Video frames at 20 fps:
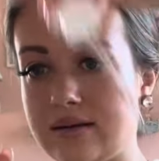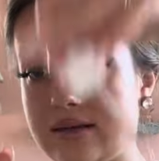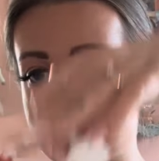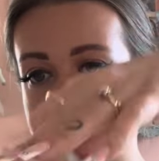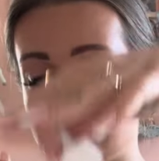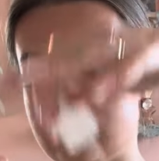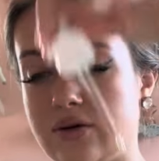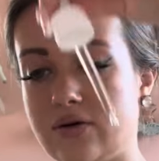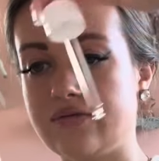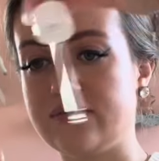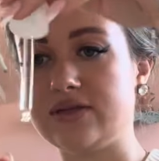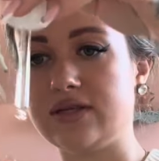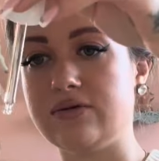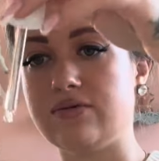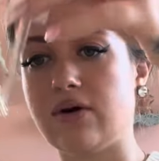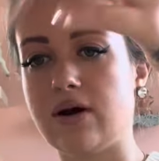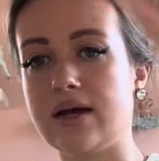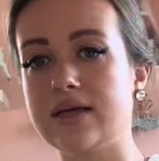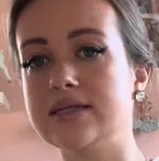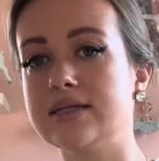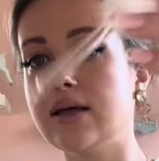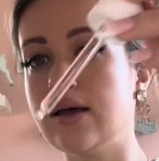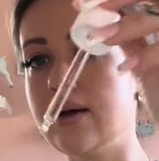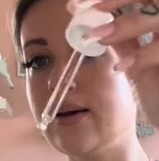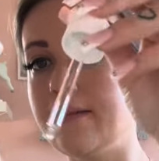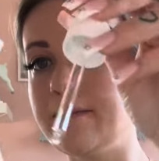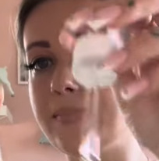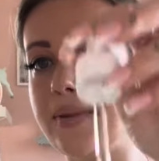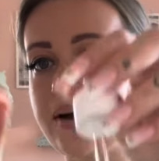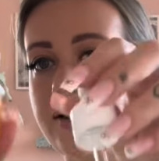it's going to obviously rise.
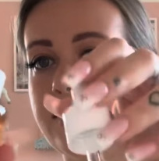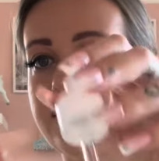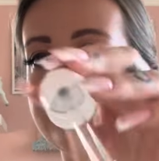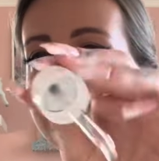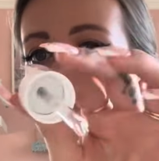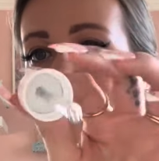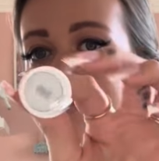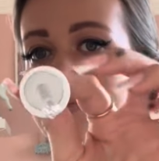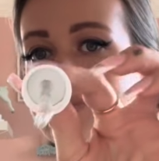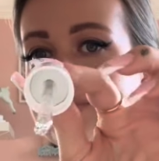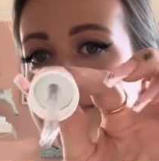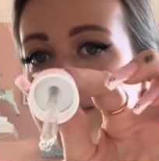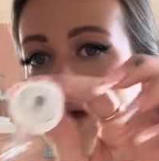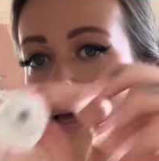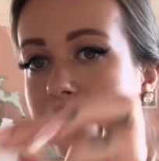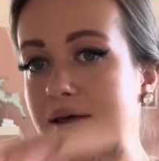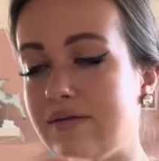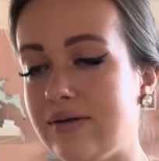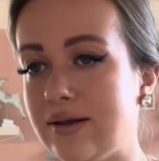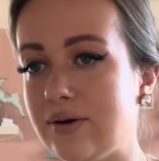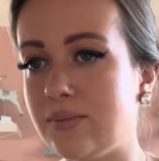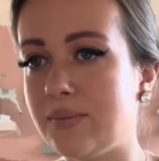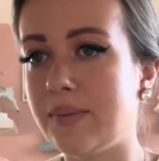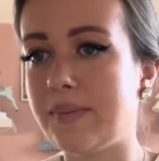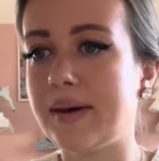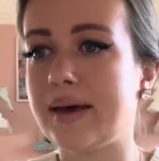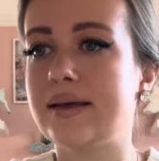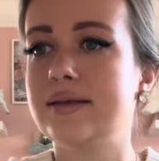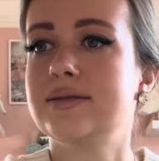But I love a little pipette,